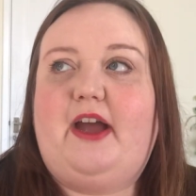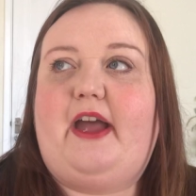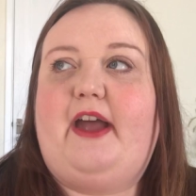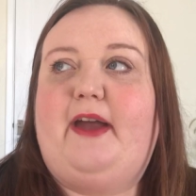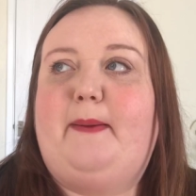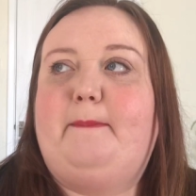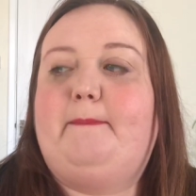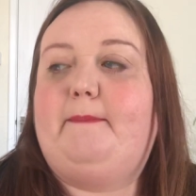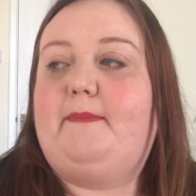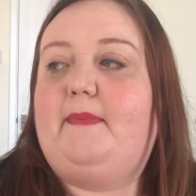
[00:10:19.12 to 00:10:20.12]

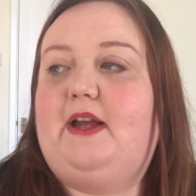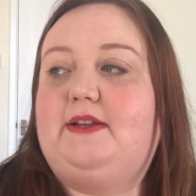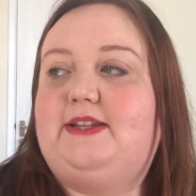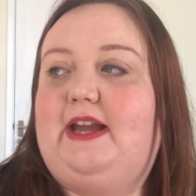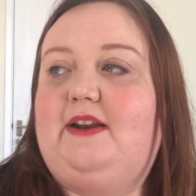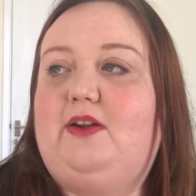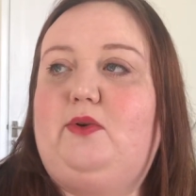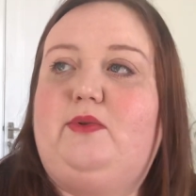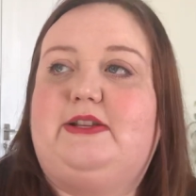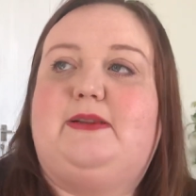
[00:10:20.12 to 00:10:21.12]
as in,
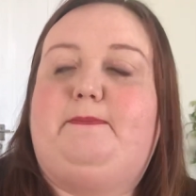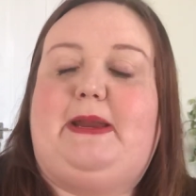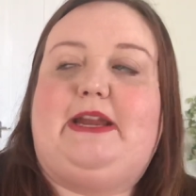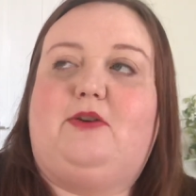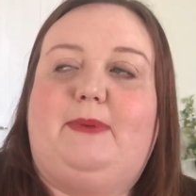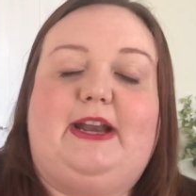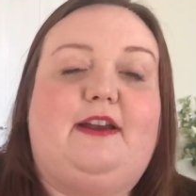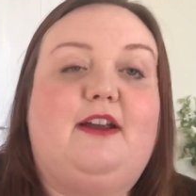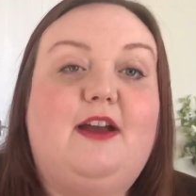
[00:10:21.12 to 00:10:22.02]
oh, there's a bee coming in,